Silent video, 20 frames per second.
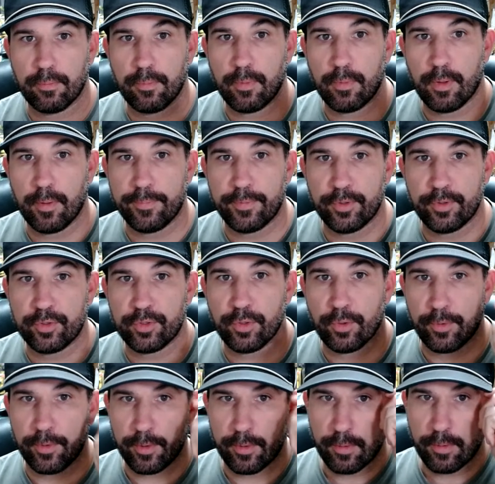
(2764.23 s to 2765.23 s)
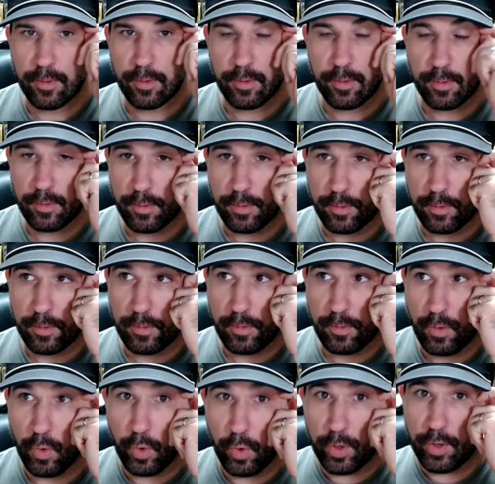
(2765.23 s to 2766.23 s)
up to the shoulder
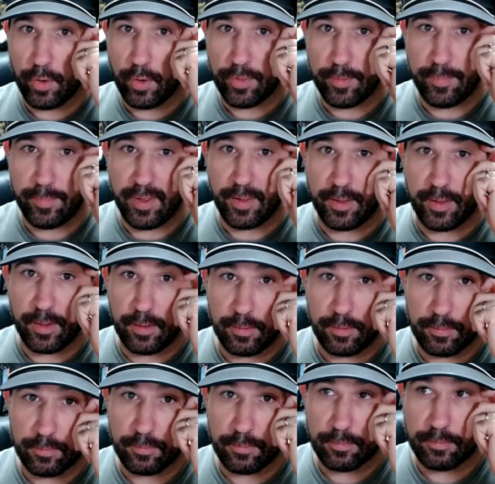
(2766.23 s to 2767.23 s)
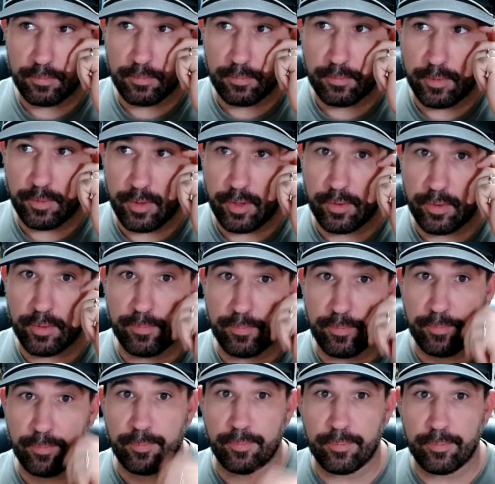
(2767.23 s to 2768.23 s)
or on the belly near the
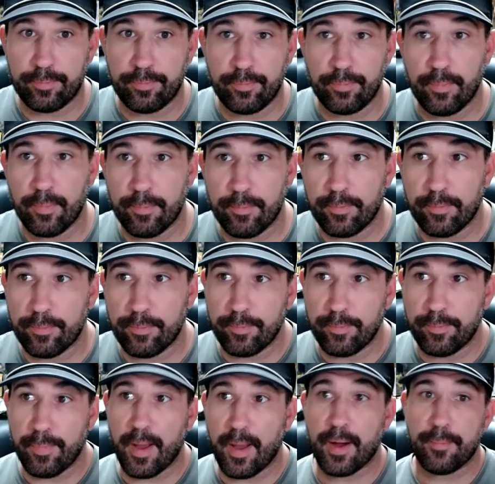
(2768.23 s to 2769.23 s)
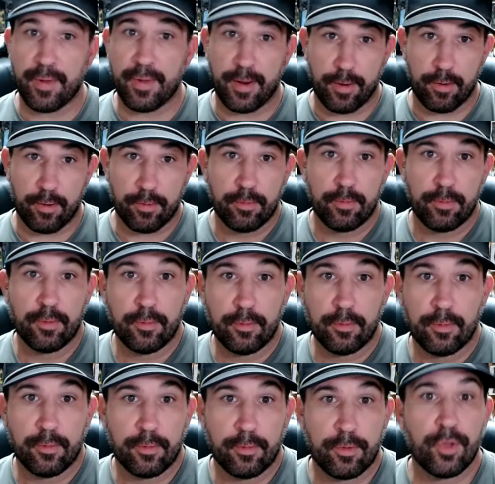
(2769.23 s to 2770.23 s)
bottom hanger.
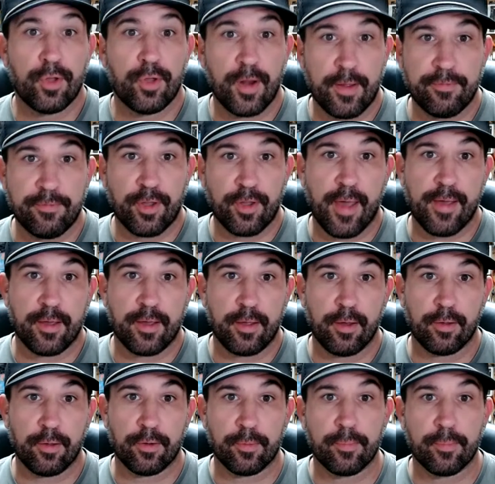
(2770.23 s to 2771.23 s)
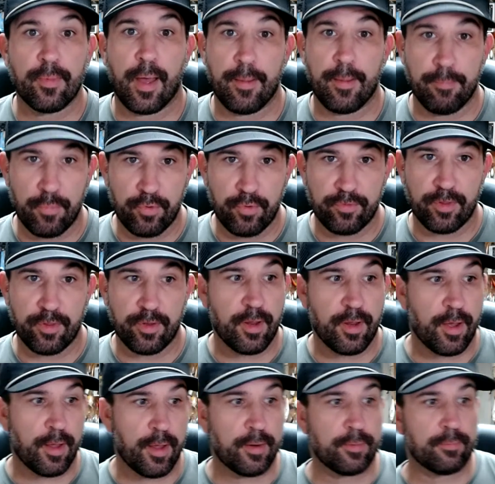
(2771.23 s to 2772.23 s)
You can have your khaki color. I'm moving the
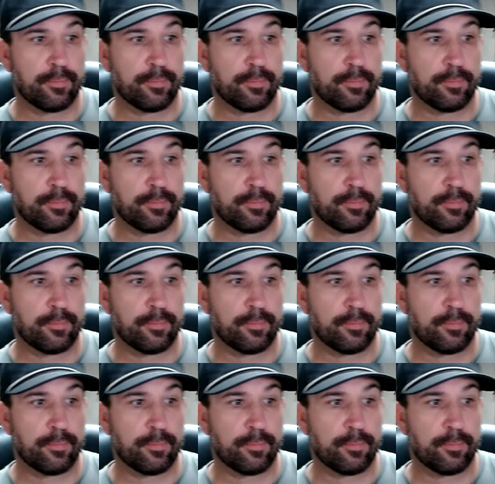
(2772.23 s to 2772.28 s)
dot.